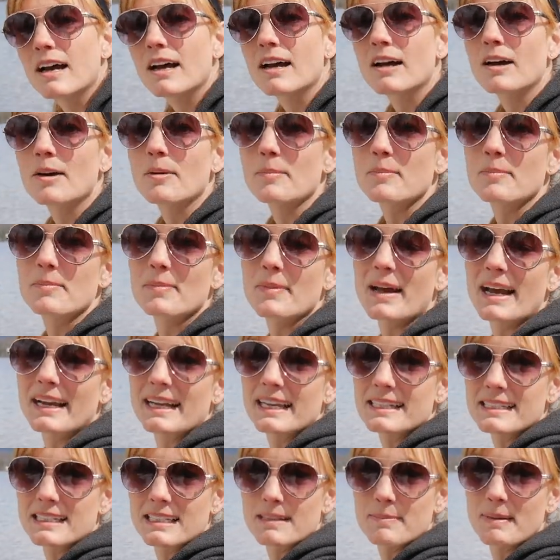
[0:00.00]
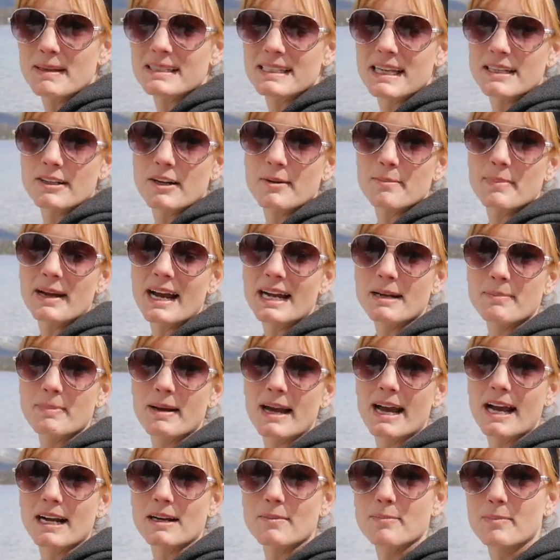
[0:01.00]
I guess it depends on your
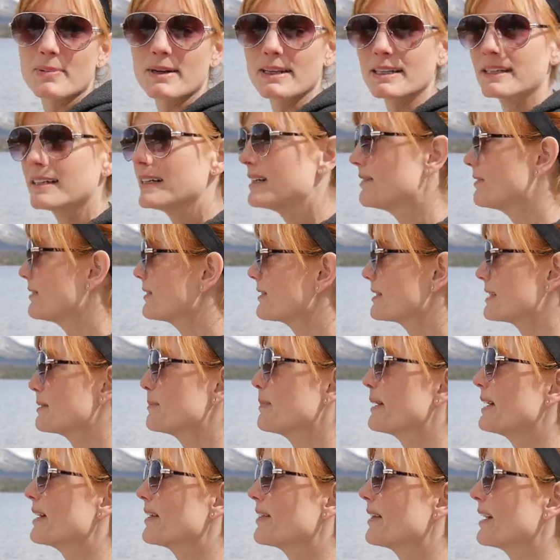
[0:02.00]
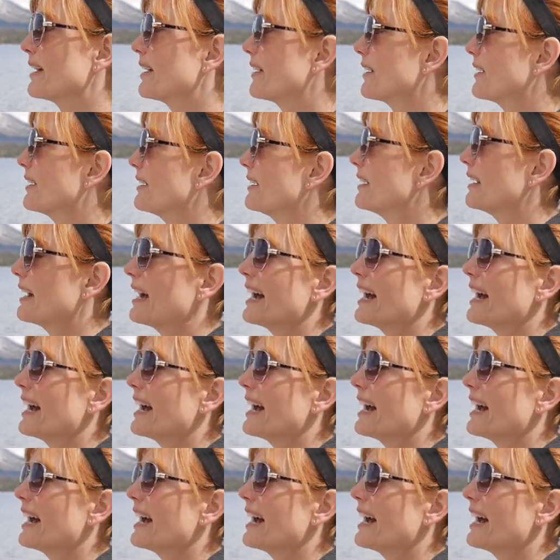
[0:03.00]
backpack, but if there's a bear there,